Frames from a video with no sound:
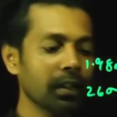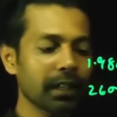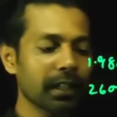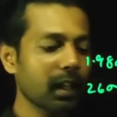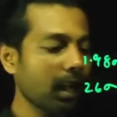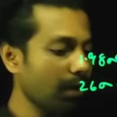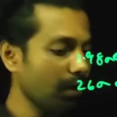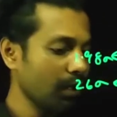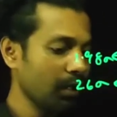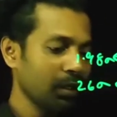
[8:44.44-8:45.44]
Okay,
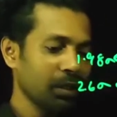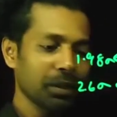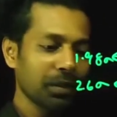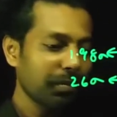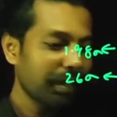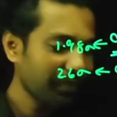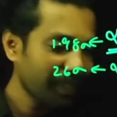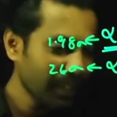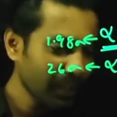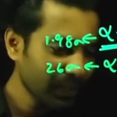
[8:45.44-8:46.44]
now my
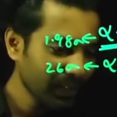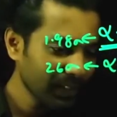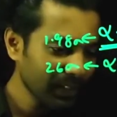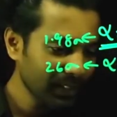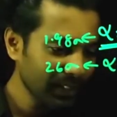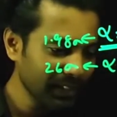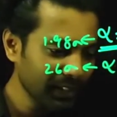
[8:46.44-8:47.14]
values in